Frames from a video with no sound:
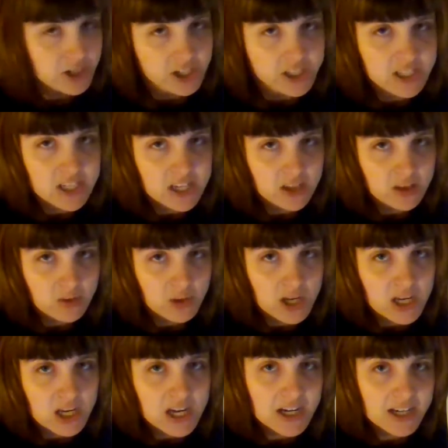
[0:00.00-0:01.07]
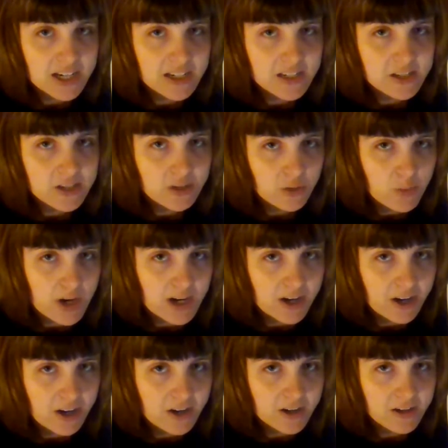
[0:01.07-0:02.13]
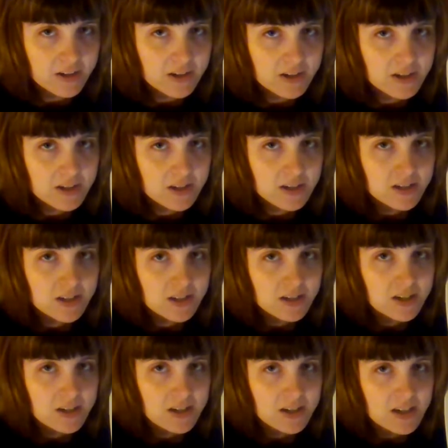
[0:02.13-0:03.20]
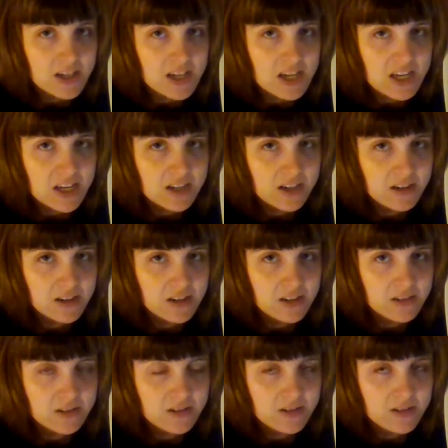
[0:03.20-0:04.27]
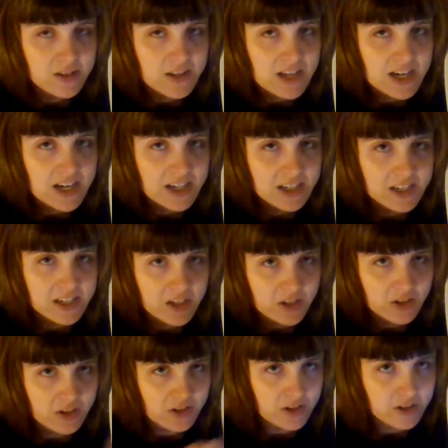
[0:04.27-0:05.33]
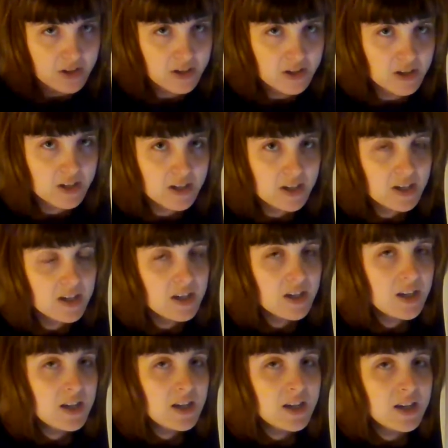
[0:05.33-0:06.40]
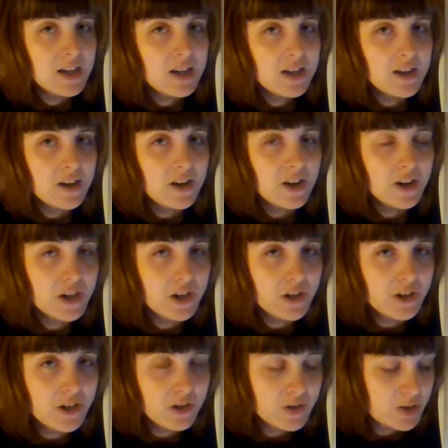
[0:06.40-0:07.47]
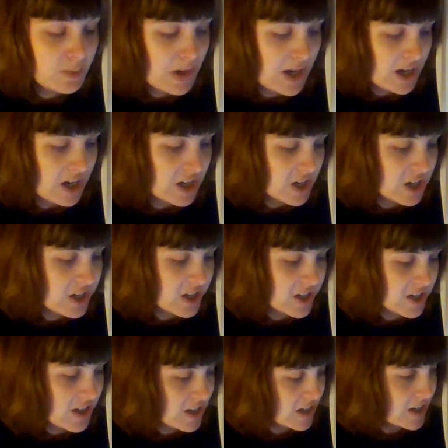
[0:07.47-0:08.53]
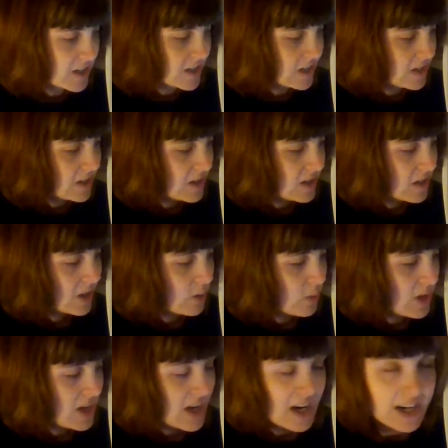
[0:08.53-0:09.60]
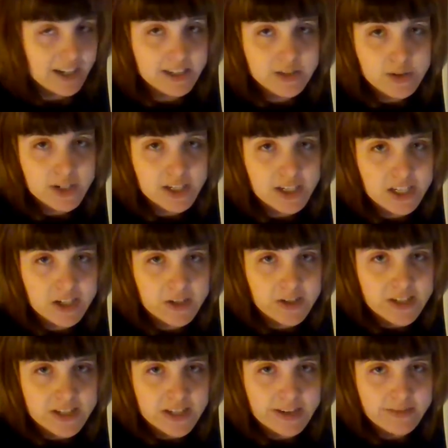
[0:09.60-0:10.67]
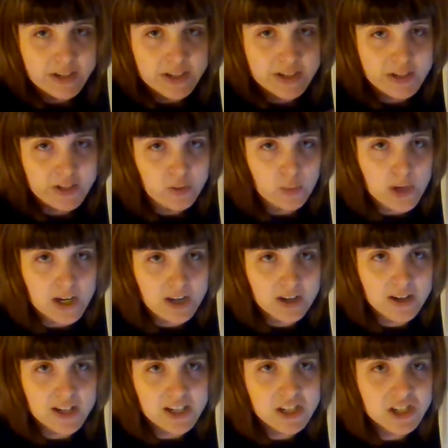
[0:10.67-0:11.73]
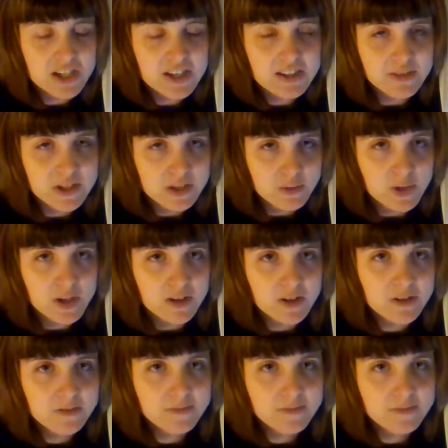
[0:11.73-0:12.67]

should say 3x squared e to the x to the third. On your notes page, it just says 3x right here. It doesn't have the squared. It should have the squared.